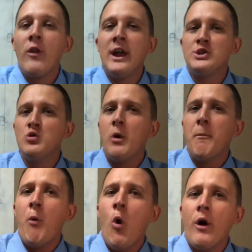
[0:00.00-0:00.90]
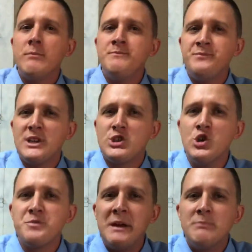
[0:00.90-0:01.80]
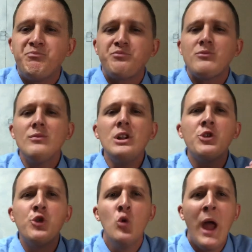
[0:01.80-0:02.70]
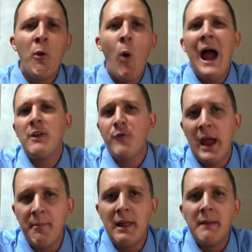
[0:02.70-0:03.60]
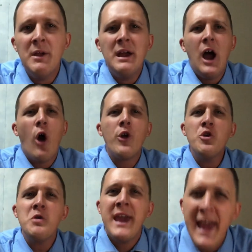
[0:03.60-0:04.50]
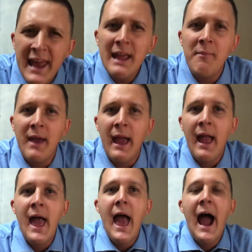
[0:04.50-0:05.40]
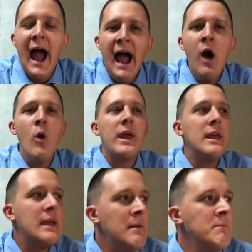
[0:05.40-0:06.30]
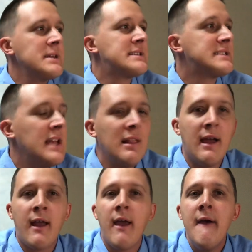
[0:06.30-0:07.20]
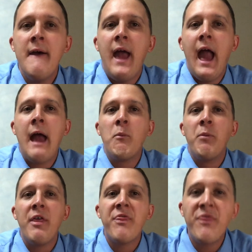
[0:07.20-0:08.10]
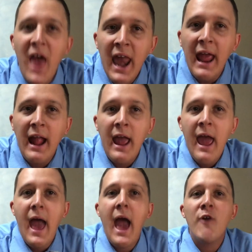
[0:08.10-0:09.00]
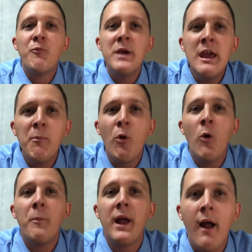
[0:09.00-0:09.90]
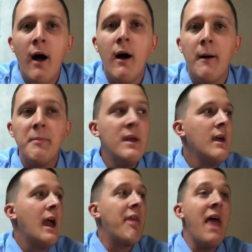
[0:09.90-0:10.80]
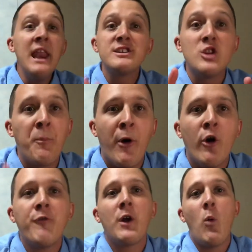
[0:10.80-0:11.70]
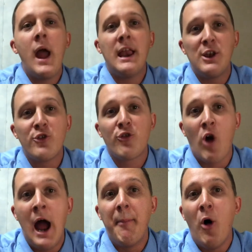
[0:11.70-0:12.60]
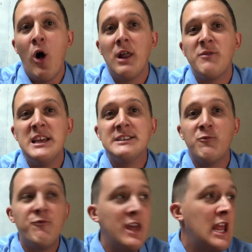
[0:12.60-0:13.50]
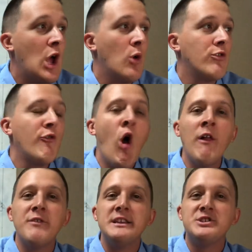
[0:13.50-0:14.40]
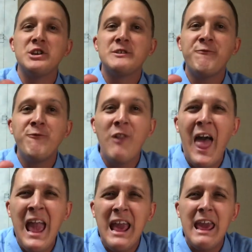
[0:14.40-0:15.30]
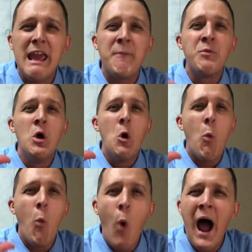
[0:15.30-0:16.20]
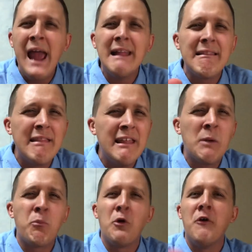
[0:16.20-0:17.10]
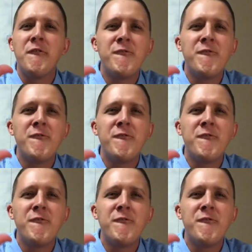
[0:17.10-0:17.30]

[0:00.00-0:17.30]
that you were born, excuse me, to a white family. Are you kidding me? How imbecilic and pathetic have people become? And that is the perfect way to describe all of these videos, of all of these just flaky, white liberal